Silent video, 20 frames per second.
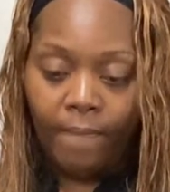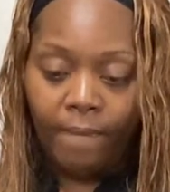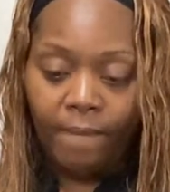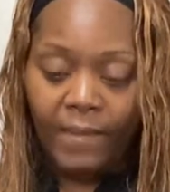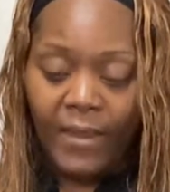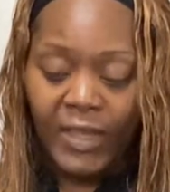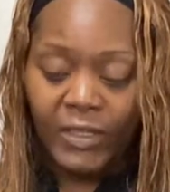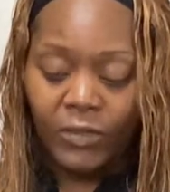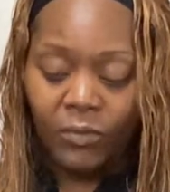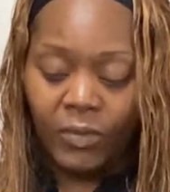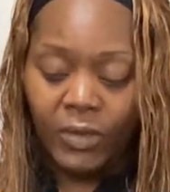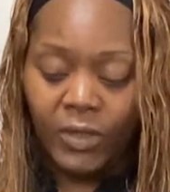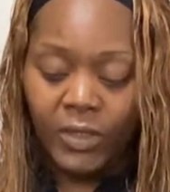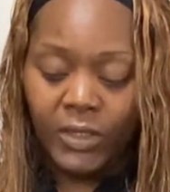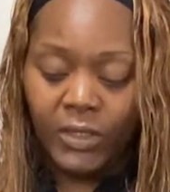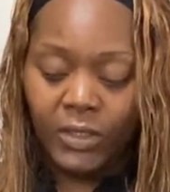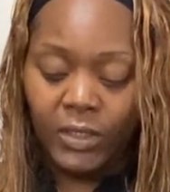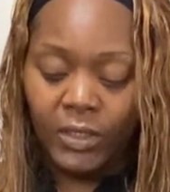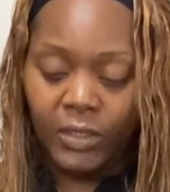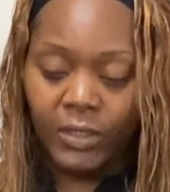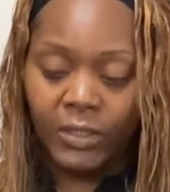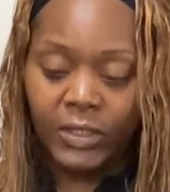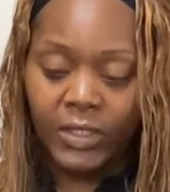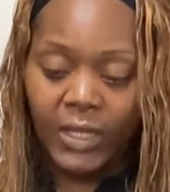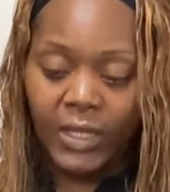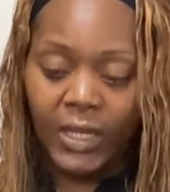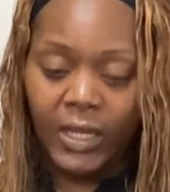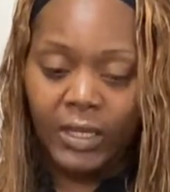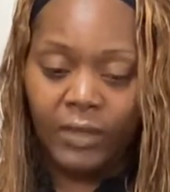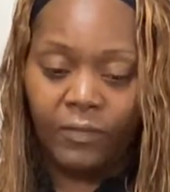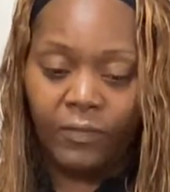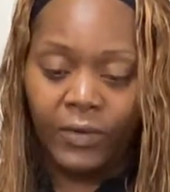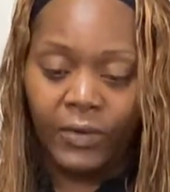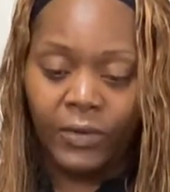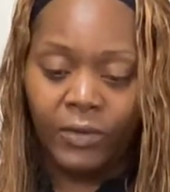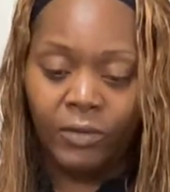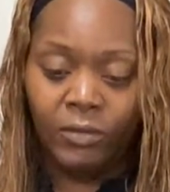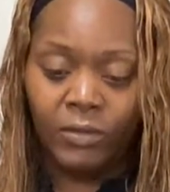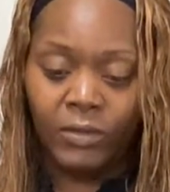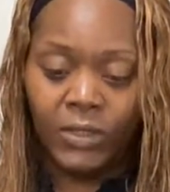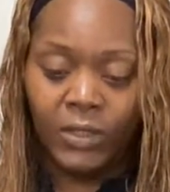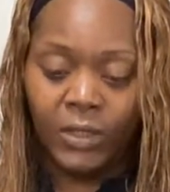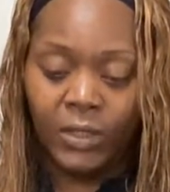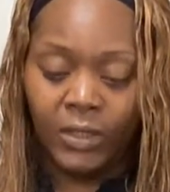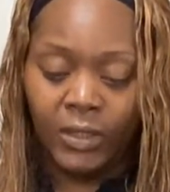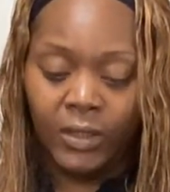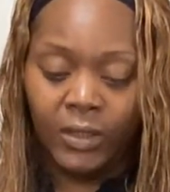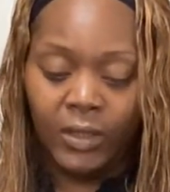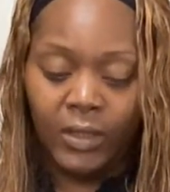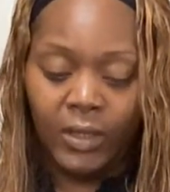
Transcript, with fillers: that's what it's gonna take for you to